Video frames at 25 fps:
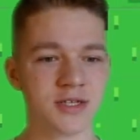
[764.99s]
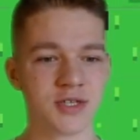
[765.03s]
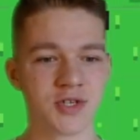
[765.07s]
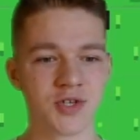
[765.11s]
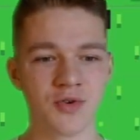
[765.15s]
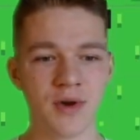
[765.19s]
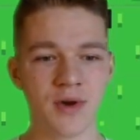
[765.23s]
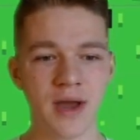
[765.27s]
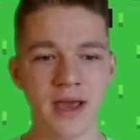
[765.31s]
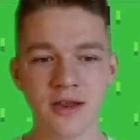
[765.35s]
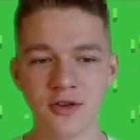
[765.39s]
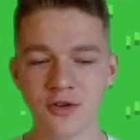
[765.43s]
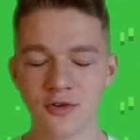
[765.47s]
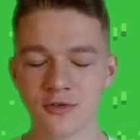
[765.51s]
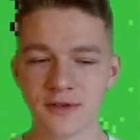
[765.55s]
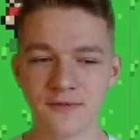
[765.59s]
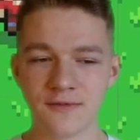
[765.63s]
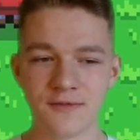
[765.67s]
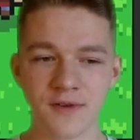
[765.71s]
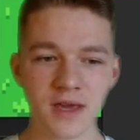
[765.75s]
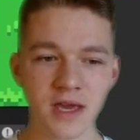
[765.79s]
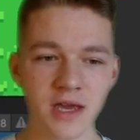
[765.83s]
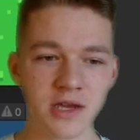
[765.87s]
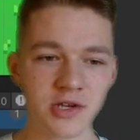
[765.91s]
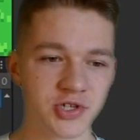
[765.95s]
so a
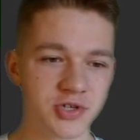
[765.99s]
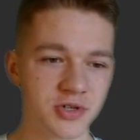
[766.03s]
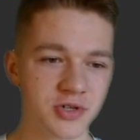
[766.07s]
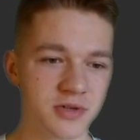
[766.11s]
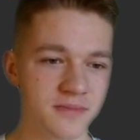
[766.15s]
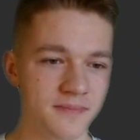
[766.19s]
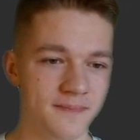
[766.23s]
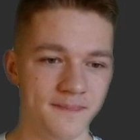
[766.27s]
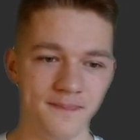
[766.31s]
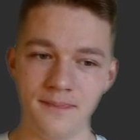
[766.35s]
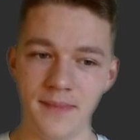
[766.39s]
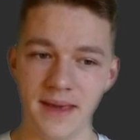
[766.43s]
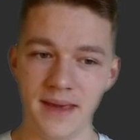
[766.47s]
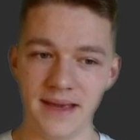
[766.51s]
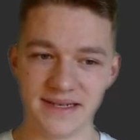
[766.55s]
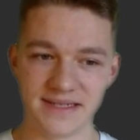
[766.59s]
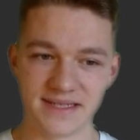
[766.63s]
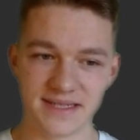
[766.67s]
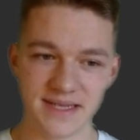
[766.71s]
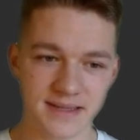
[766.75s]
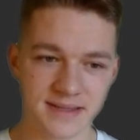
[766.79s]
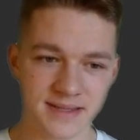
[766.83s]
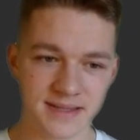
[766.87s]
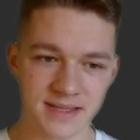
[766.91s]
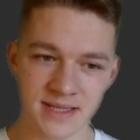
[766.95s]
notification makes
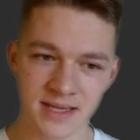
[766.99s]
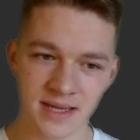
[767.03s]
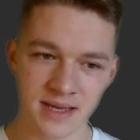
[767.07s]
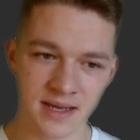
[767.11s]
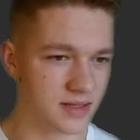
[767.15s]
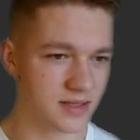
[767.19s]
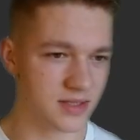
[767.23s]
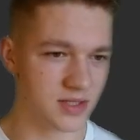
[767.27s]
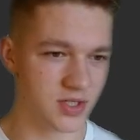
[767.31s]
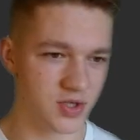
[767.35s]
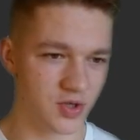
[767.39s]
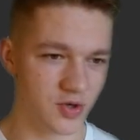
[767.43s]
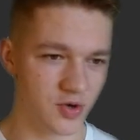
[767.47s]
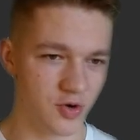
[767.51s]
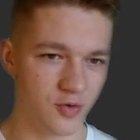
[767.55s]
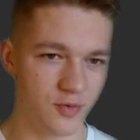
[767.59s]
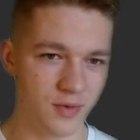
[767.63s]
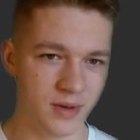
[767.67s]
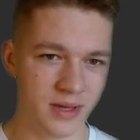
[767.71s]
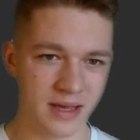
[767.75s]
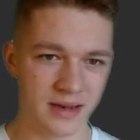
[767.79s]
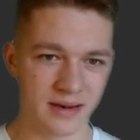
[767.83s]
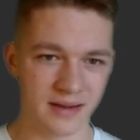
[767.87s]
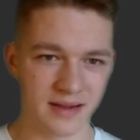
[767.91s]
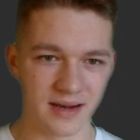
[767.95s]
sense, so
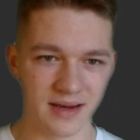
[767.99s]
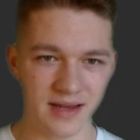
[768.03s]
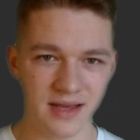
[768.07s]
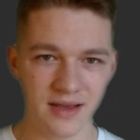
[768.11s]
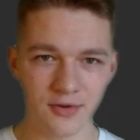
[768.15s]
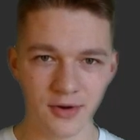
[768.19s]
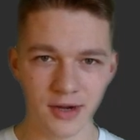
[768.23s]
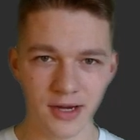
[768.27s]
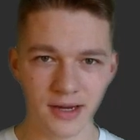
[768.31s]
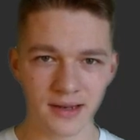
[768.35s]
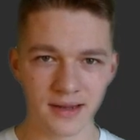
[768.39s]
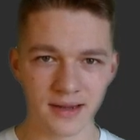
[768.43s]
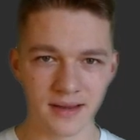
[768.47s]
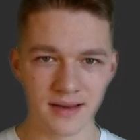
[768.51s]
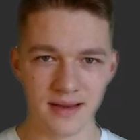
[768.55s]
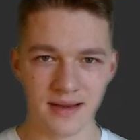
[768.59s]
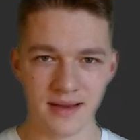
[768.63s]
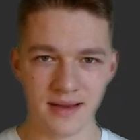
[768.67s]
we can clear it.